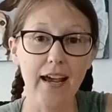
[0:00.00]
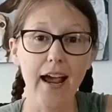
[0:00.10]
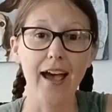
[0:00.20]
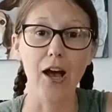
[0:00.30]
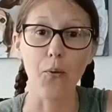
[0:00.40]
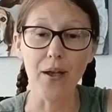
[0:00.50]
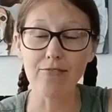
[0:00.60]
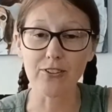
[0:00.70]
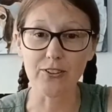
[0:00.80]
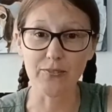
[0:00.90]

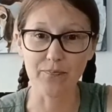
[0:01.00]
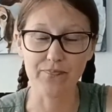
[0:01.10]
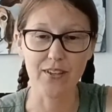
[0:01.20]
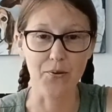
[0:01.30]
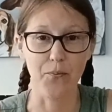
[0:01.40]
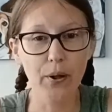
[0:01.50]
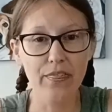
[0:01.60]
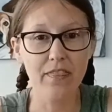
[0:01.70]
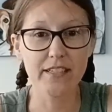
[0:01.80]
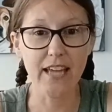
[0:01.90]
However, with
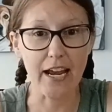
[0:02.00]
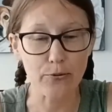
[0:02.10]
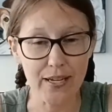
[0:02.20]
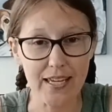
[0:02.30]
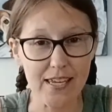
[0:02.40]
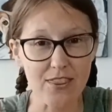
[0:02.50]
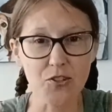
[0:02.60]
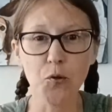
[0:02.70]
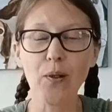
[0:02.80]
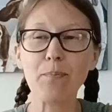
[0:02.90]
the diarrhea, the
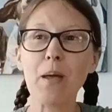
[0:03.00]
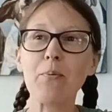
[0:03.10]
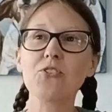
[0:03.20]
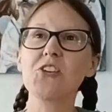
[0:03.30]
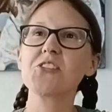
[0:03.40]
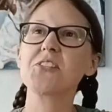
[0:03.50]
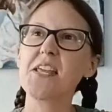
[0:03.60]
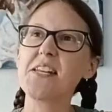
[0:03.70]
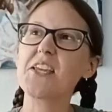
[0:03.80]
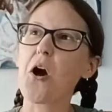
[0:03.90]
toilet paper just
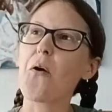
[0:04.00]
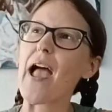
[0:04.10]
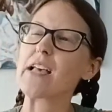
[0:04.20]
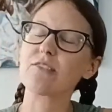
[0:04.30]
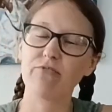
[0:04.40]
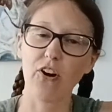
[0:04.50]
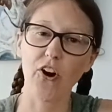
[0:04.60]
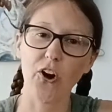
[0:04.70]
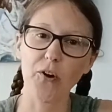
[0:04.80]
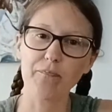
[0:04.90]
didn't go as
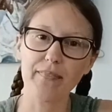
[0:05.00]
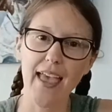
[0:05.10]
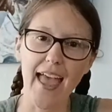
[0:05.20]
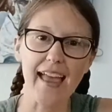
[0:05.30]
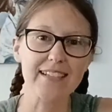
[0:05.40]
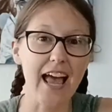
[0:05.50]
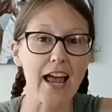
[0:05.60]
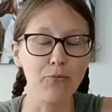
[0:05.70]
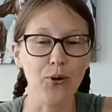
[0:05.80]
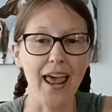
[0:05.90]
far as I
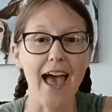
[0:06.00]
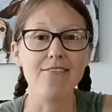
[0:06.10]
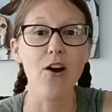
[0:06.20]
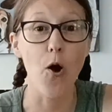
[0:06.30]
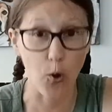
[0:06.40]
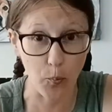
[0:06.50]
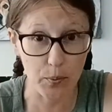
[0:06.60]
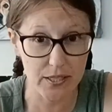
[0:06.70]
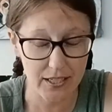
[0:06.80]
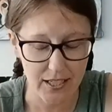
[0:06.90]
would have
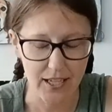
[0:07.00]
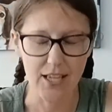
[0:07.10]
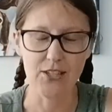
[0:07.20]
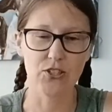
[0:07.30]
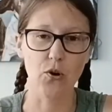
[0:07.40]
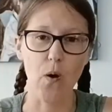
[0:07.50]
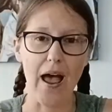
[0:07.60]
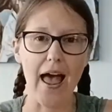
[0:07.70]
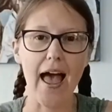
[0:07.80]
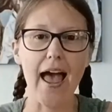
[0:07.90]
hoped. So
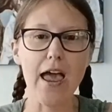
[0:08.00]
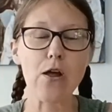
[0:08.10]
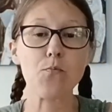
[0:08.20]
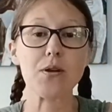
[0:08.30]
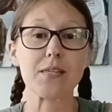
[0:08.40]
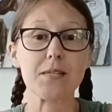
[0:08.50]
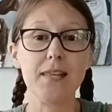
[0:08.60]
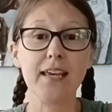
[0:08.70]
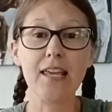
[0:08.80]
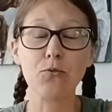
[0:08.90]
I was
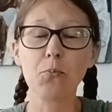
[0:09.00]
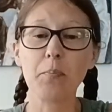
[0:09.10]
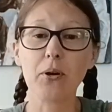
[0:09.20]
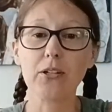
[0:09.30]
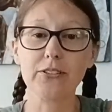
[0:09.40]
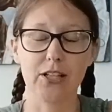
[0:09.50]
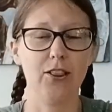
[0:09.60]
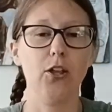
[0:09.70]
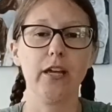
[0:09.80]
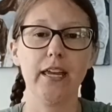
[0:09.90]
digging through my purse
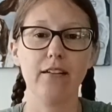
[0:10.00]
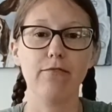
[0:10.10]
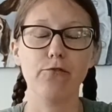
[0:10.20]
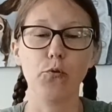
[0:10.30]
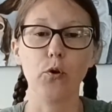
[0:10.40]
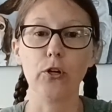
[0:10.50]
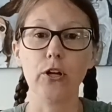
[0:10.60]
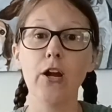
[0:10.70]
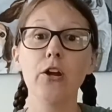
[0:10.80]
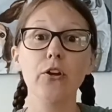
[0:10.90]
looking for
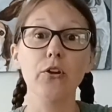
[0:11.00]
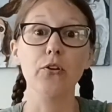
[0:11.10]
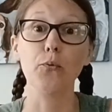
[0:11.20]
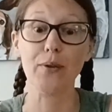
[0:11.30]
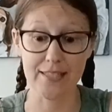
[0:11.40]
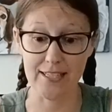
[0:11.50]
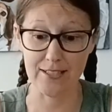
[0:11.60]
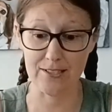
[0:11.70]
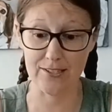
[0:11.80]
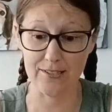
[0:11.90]

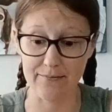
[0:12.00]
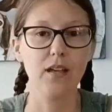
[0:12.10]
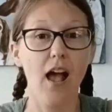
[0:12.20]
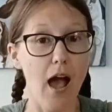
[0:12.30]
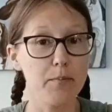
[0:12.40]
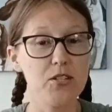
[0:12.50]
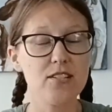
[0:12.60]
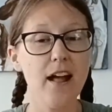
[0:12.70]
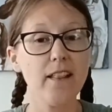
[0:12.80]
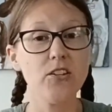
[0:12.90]
receipts. I'm just
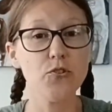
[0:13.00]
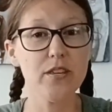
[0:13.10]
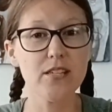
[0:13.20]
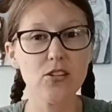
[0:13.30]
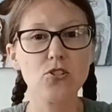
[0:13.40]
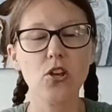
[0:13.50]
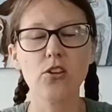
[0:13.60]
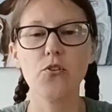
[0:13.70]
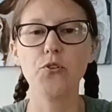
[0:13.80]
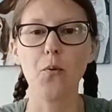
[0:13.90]
telling you this so
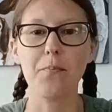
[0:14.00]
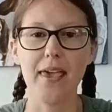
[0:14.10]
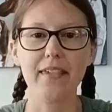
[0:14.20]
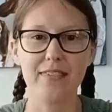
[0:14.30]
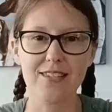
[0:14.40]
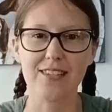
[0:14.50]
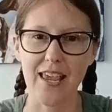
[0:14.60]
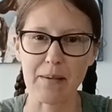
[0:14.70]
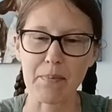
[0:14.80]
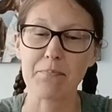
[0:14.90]
you don't make the
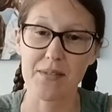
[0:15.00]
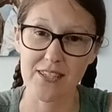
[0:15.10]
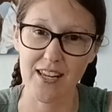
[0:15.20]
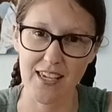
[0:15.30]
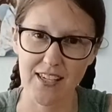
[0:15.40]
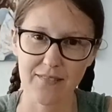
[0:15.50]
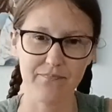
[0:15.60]
same mistake.